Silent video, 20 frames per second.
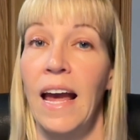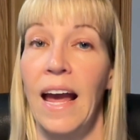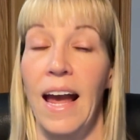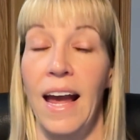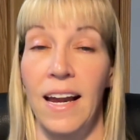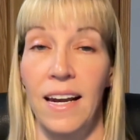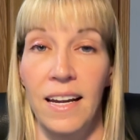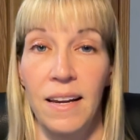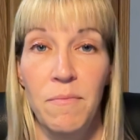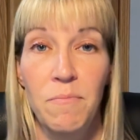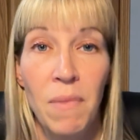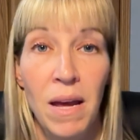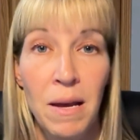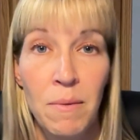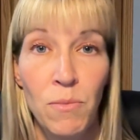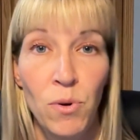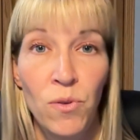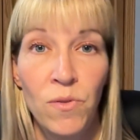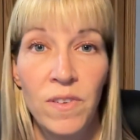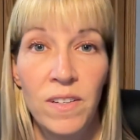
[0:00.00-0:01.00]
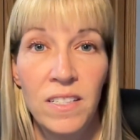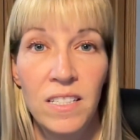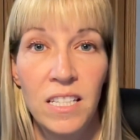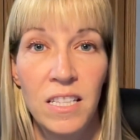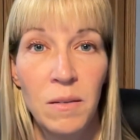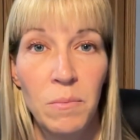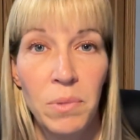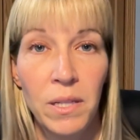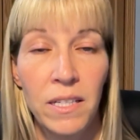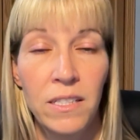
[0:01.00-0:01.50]
and it may move into
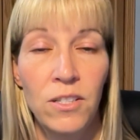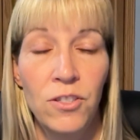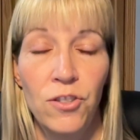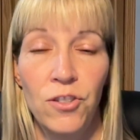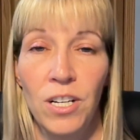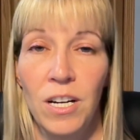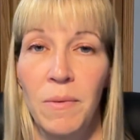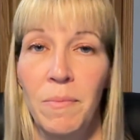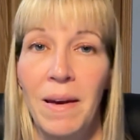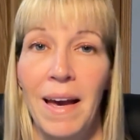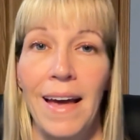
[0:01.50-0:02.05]
the bloodstream